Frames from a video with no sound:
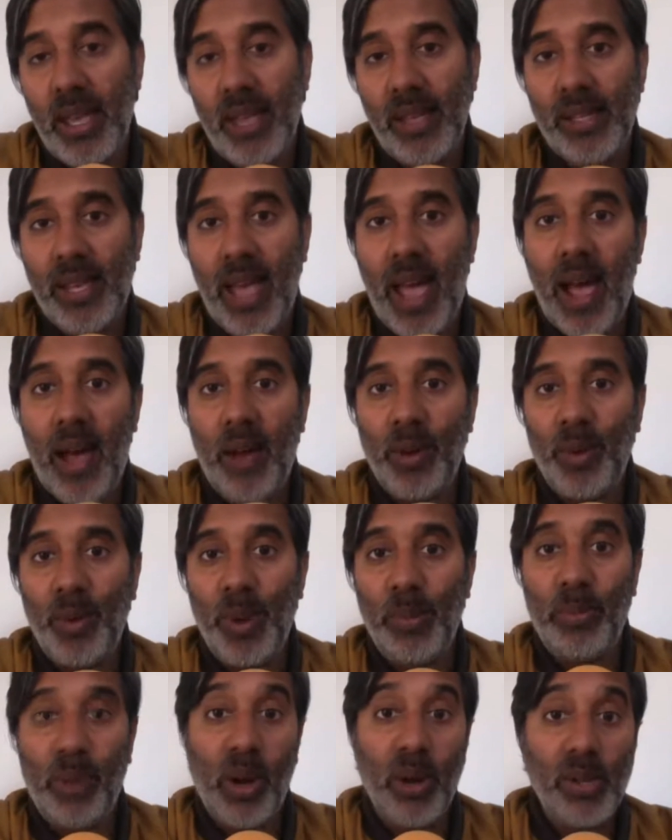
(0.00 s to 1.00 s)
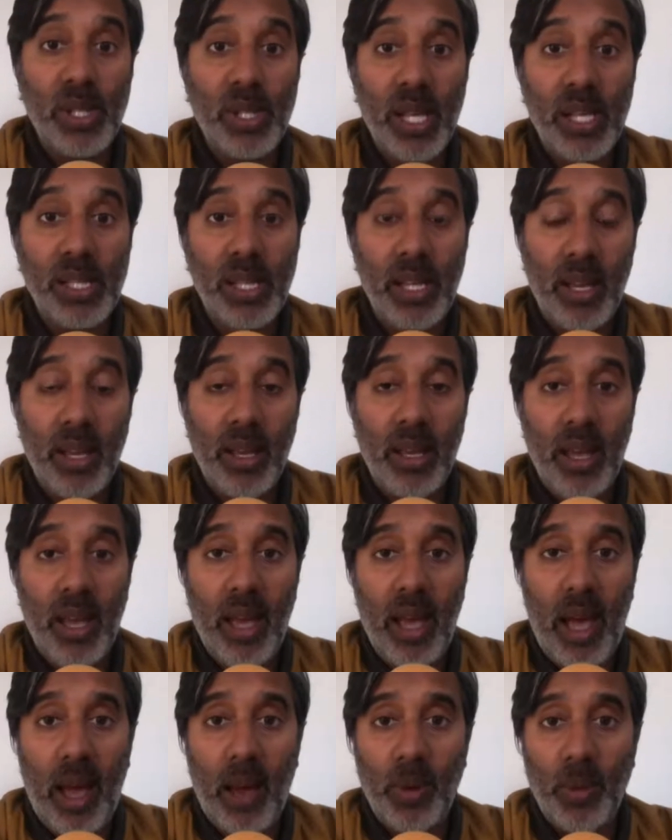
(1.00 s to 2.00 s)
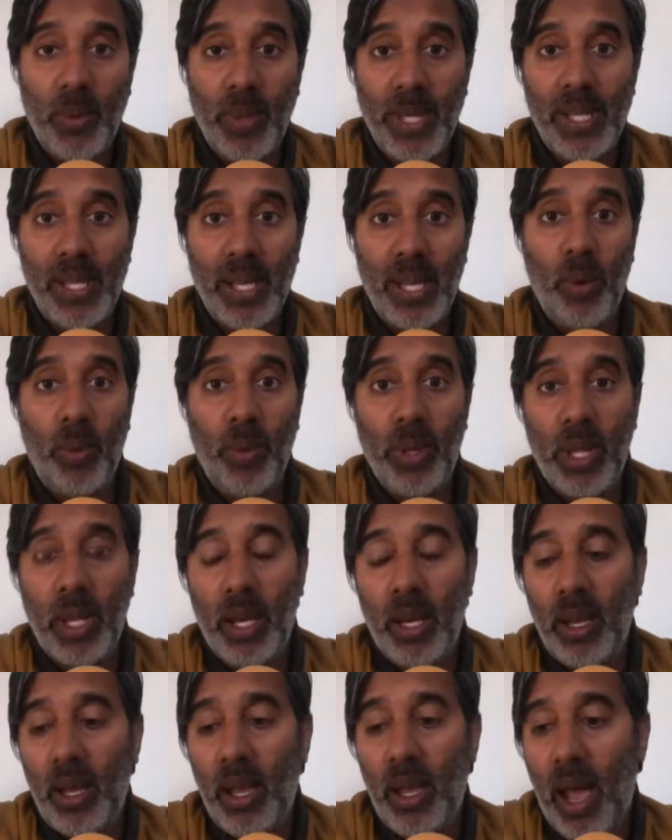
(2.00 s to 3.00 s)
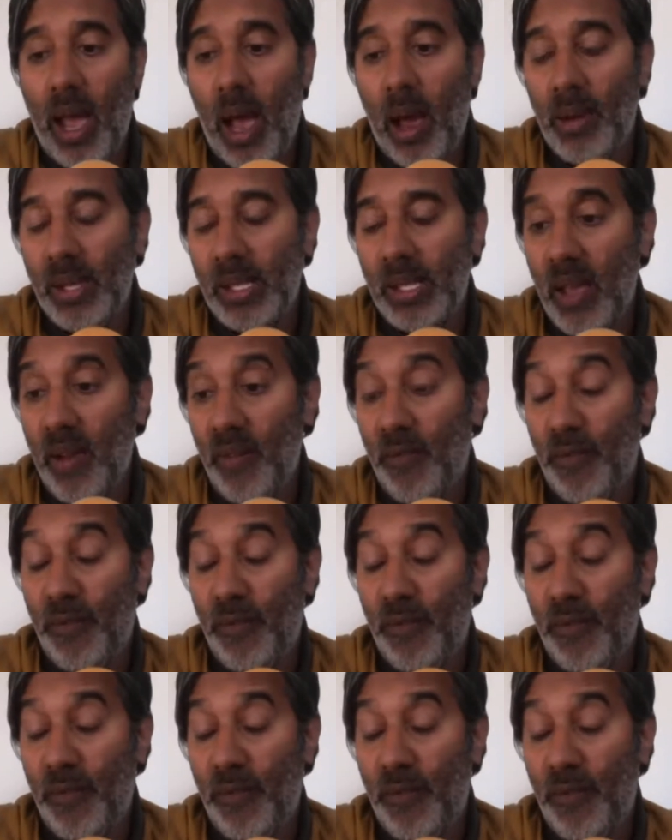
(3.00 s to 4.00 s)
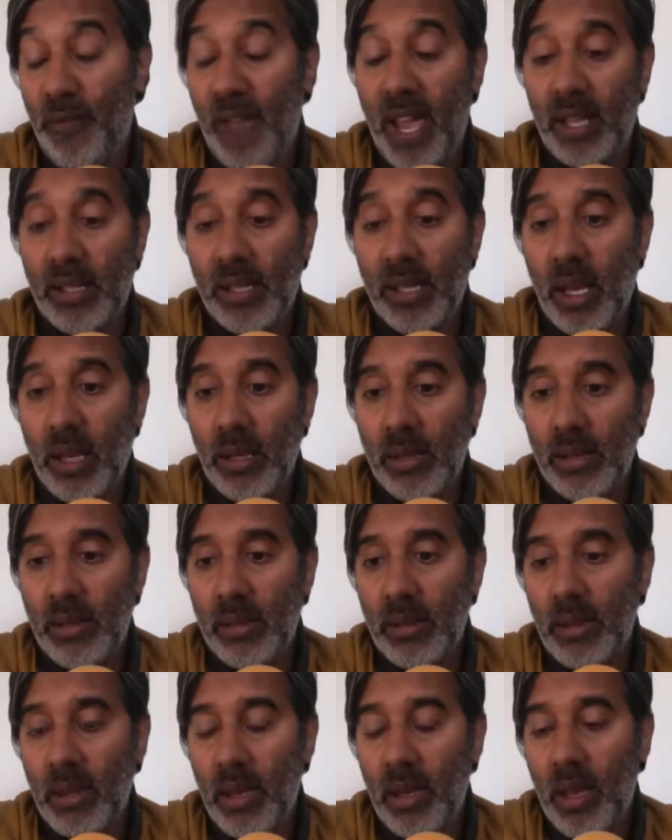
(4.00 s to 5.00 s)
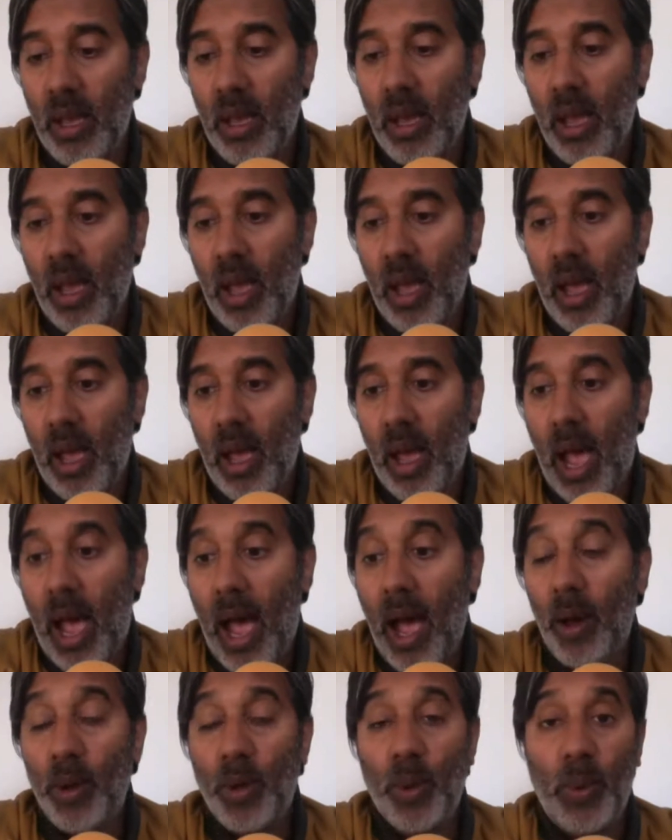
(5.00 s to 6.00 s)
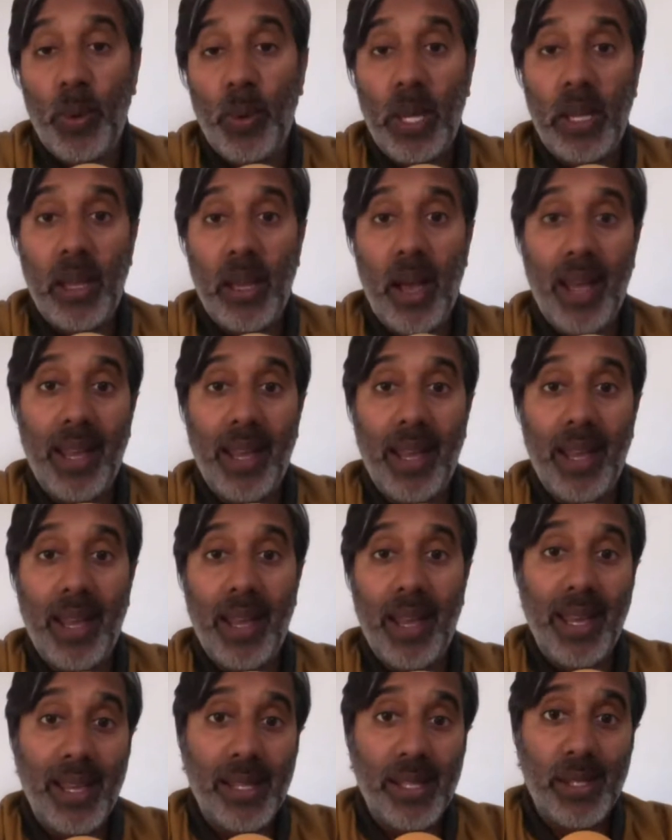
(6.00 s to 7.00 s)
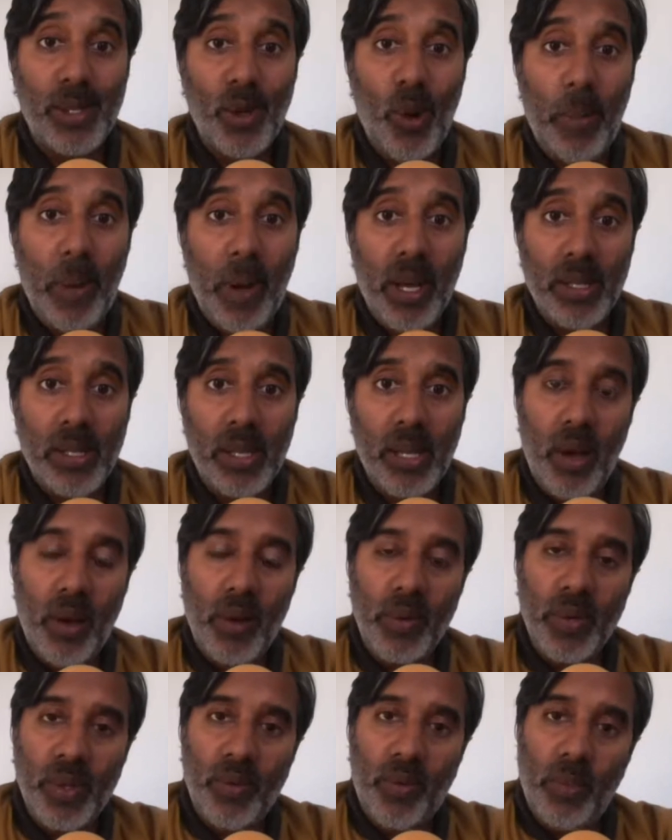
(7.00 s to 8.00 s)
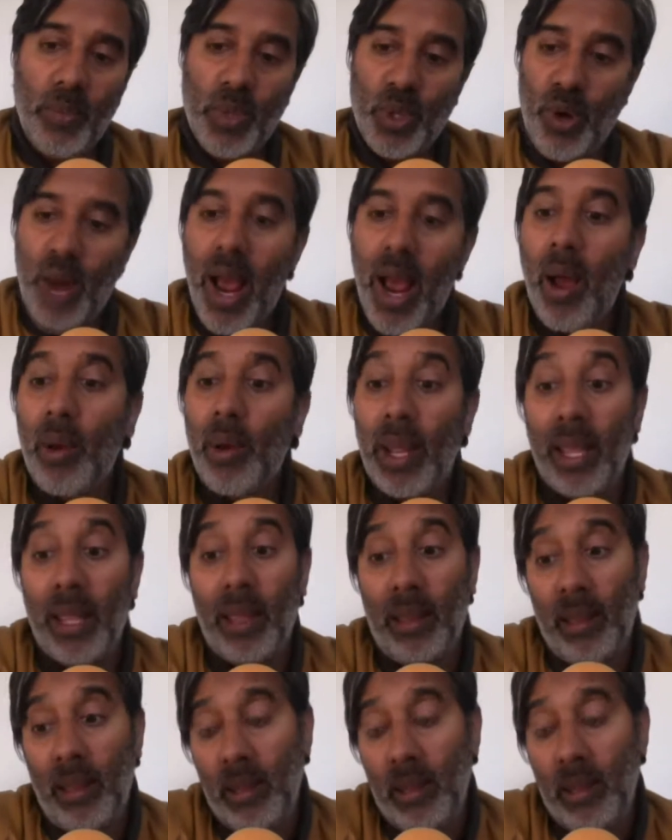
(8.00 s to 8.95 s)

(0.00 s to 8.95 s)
how do we process it? How do we deal with it? How does it affect us? How do we, I guess, stop ourselves from drowning